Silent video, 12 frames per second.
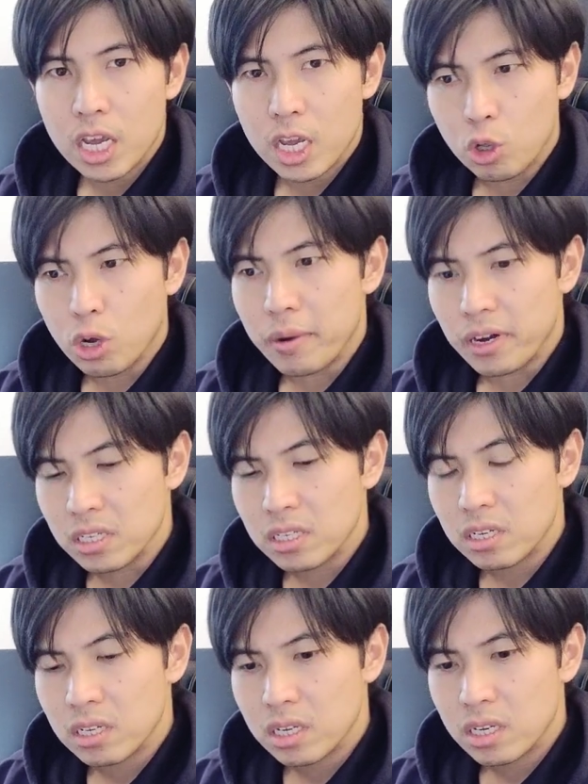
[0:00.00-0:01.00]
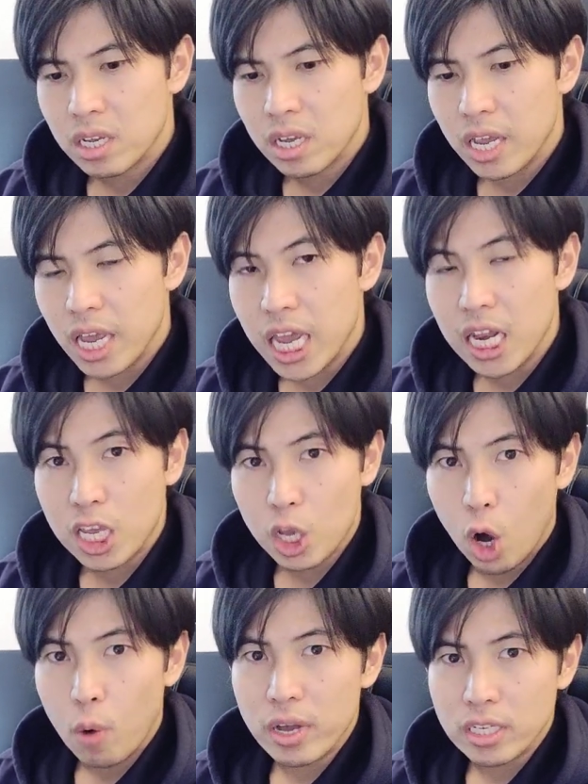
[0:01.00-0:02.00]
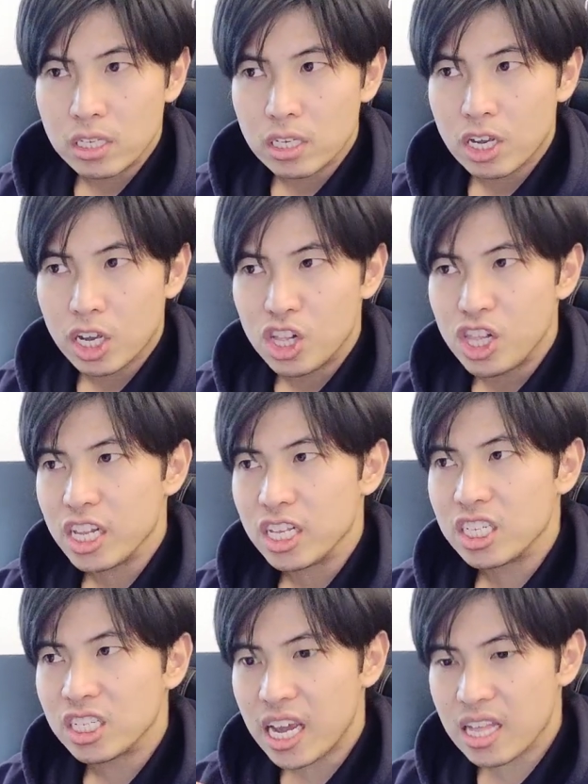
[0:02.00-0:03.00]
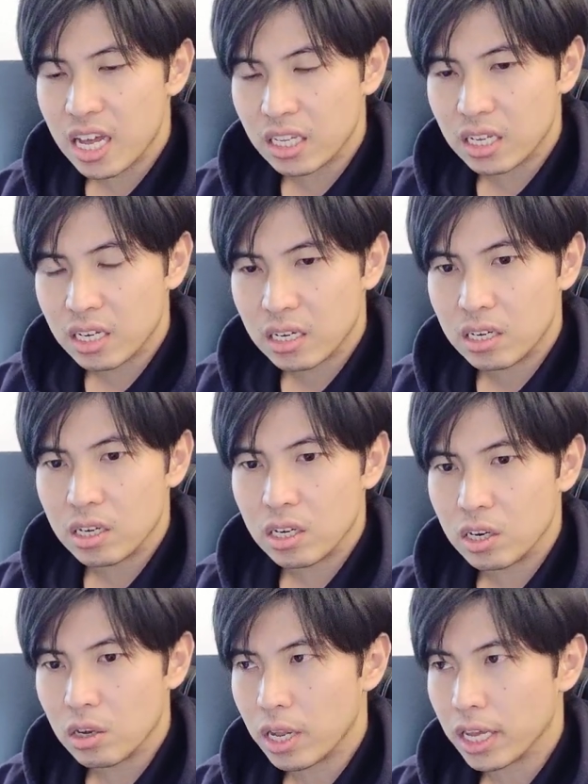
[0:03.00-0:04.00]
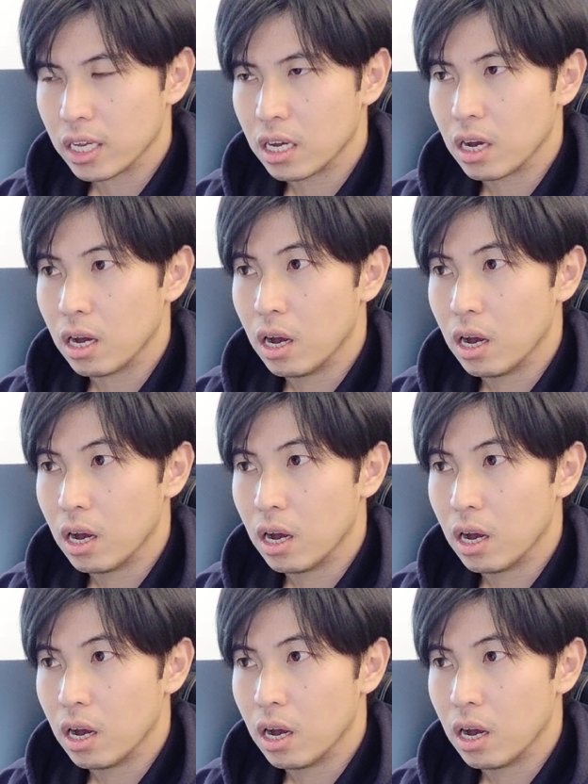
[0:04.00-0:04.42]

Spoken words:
He talk about this. And he always clearly state that, you know, like